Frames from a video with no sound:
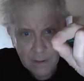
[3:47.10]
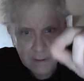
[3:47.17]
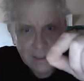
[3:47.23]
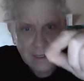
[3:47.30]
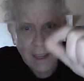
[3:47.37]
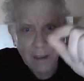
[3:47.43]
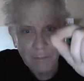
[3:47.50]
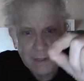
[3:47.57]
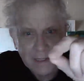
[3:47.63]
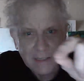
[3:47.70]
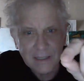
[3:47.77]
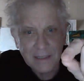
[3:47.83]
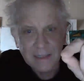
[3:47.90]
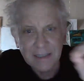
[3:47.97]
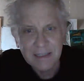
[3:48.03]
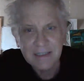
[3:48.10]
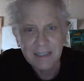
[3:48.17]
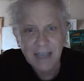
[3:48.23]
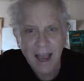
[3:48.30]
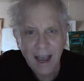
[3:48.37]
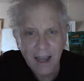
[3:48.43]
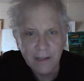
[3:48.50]
to get me to
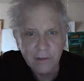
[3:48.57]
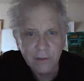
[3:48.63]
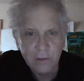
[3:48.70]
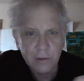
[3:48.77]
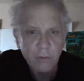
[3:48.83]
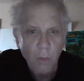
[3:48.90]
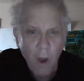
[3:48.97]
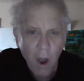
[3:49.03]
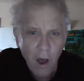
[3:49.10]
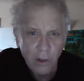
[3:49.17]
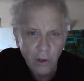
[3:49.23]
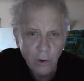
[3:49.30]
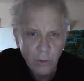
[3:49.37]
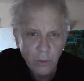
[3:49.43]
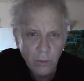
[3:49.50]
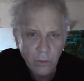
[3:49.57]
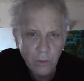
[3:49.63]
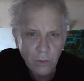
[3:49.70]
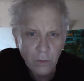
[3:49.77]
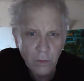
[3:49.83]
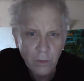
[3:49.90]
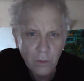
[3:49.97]
decide to swallow.
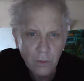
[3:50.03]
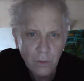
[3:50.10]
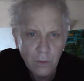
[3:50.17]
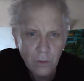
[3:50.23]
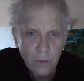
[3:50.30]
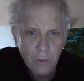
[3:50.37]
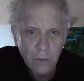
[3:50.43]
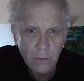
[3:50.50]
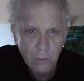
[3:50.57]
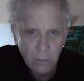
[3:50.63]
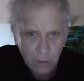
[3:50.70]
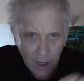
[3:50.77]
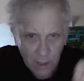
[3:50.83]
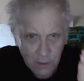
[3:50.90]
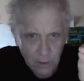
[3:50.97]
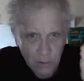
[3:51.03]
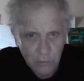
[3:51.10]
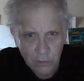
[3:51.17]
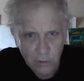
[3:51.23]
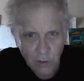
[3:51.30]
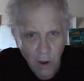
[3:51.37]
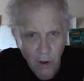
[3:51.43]

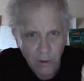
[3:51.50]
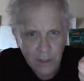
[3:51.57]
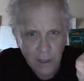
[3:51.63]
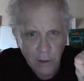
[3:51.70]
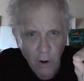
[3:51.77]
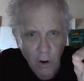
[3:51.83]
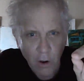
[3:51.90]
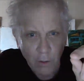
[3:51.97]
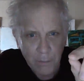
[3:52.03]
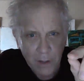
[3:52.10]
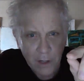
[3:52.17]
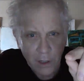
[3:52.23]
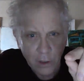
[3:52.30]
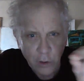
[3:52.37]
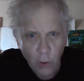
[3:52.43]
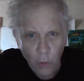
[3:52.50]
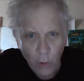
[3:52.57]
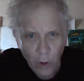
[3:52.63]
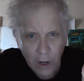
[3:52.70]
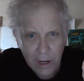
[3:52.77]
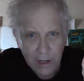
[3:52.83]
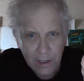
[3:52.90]
This was all, and they called me a
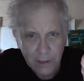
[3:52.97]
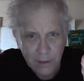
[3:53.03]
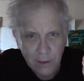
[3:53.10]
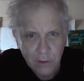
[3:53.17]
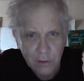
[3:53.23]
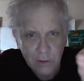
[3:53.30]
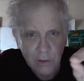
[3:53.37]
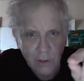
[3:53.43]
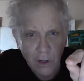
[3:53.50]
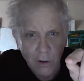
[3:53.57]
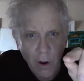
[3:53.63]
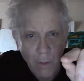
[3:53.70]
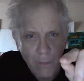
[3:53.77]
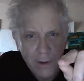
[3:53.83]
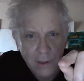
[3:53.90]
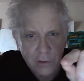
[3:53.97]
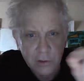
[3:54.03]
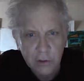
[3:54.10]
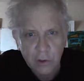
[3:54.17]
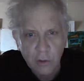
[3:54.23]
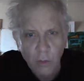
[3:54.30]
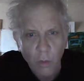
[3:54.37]
goy and called me a
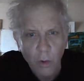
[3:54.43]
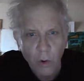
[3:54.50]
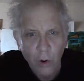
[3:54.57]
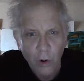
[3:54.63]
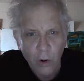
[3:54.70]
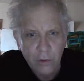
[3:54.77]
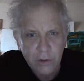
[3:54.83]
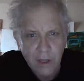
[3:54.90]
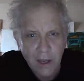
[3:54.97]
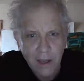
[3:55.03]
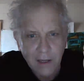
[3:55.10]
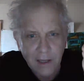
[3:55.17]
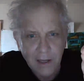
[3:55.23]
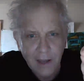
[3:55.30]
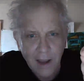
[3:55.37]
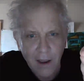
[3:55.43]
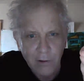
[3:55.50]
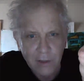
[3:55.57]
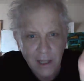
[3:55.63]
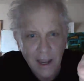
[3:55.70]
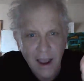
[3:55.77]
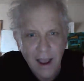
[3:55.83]
squirrel taking
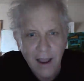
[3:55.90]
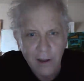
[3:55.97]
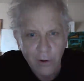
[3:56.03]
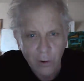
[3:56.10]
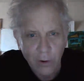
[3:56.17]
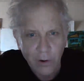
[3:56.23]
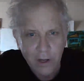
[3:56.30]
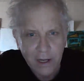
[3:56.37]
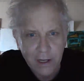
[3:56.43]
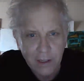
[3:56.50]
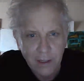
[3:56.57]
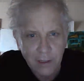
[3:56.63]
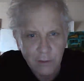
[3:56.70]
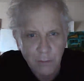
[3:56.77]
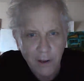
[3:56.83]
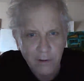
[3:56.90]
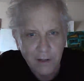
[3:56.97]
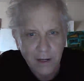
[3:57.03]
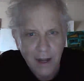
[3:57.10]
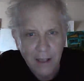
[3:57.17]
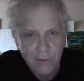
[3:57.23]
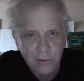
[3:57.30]
out the IRE. They
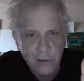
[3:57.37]
spelled it